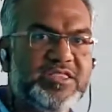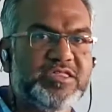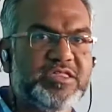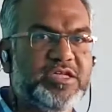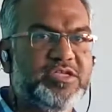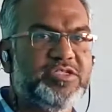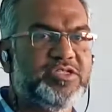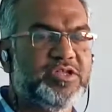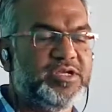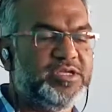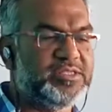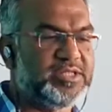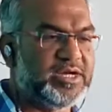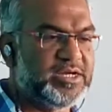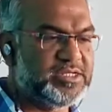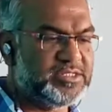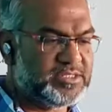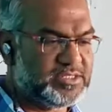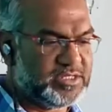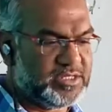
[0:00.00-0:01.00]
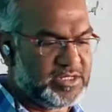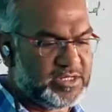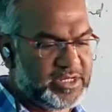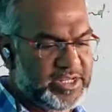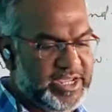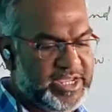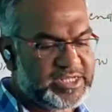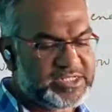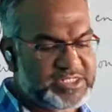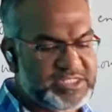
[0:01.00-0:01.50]
century, that is in
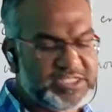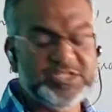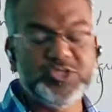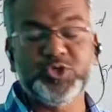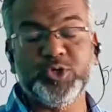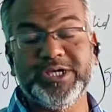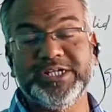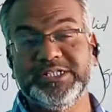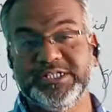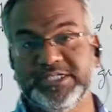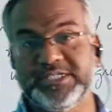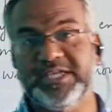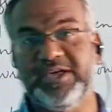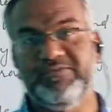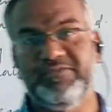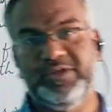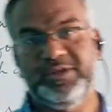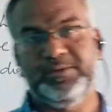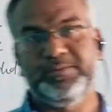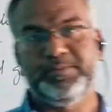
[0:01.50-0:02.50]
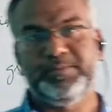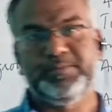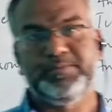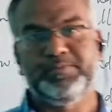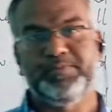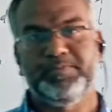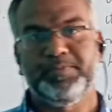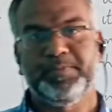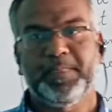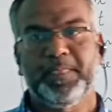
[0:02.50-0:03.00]
1827.
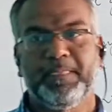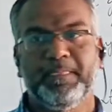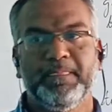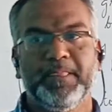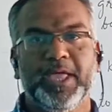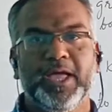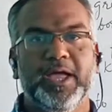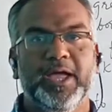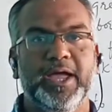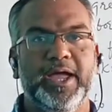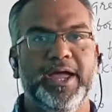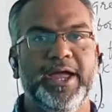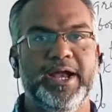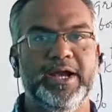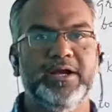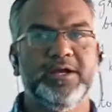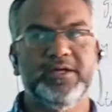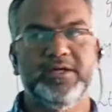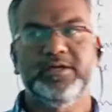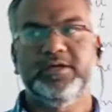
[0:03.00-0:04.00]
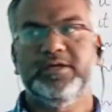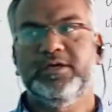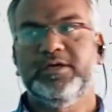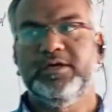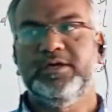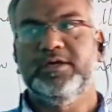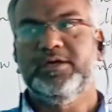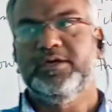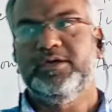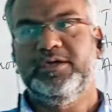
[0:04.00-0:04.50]
And
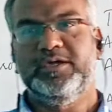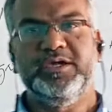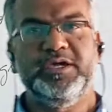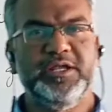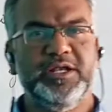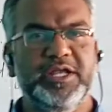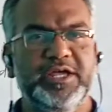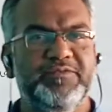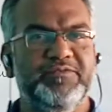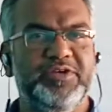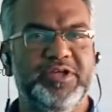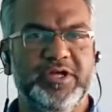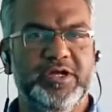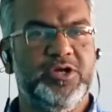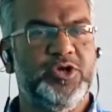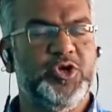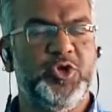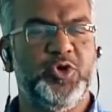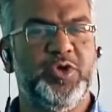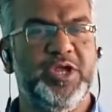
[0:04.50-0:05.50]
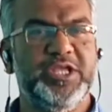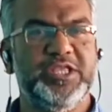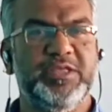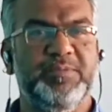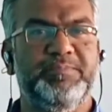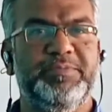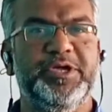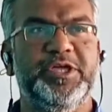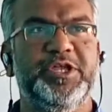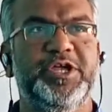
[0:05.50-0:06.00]
he lived during the
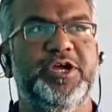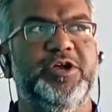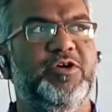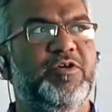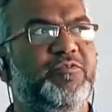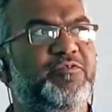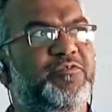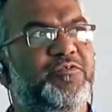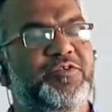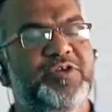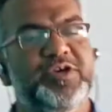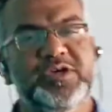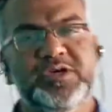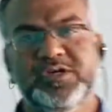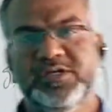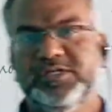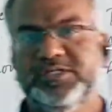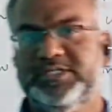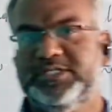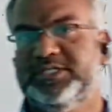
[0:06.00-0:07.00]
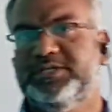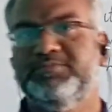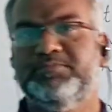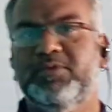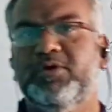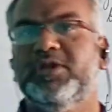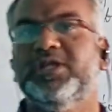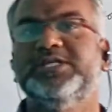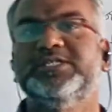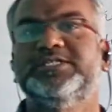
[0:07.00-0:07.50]
period of
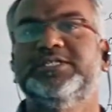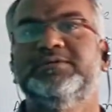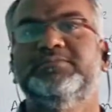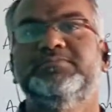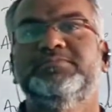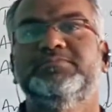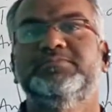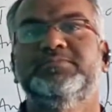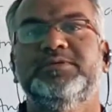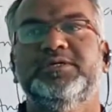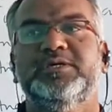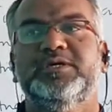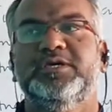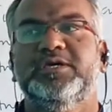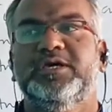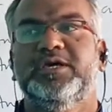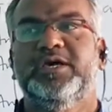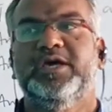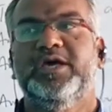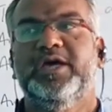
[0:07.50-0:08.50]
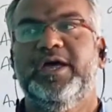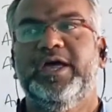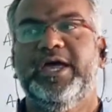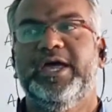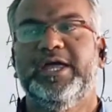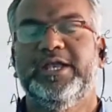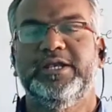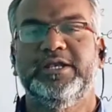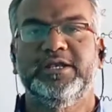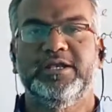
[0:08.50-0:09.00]
symbolism
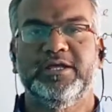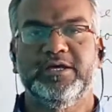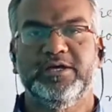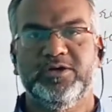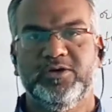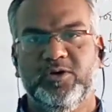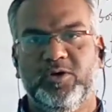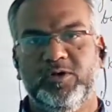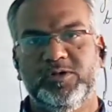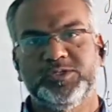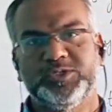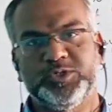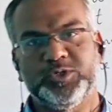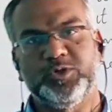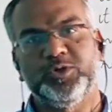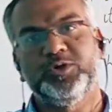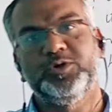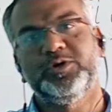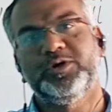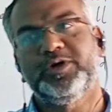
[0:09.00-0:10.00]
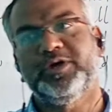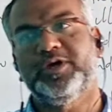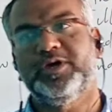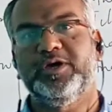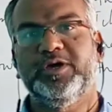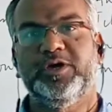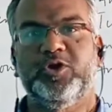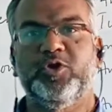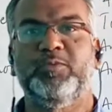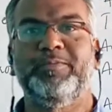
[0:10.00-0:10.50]
and also
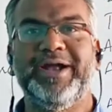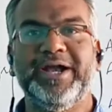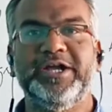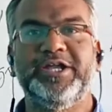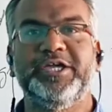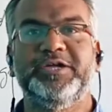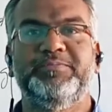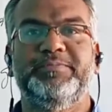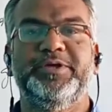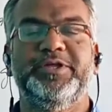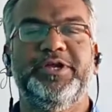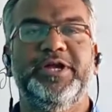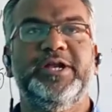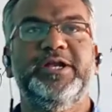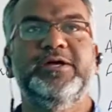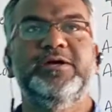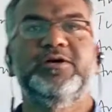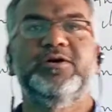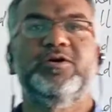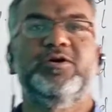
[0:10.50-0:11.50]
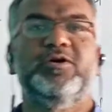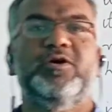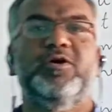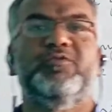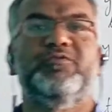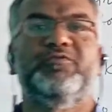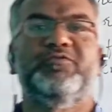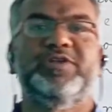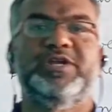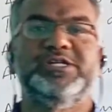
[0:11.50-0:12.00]
the romantic period
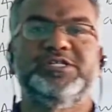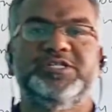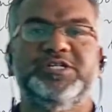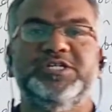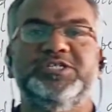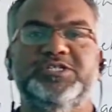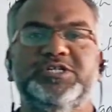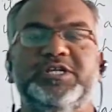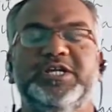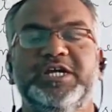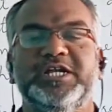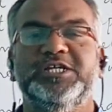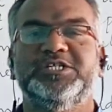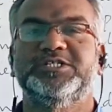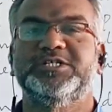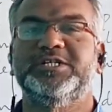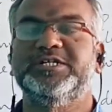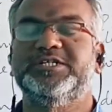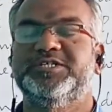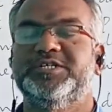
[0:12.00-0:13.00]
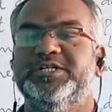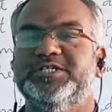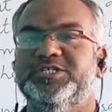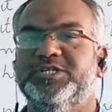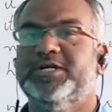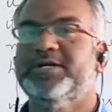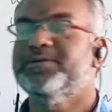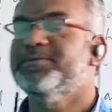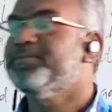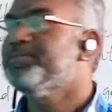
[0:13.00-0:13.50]
of literature, English
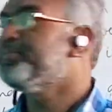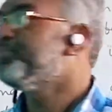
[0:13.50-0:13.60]
literature.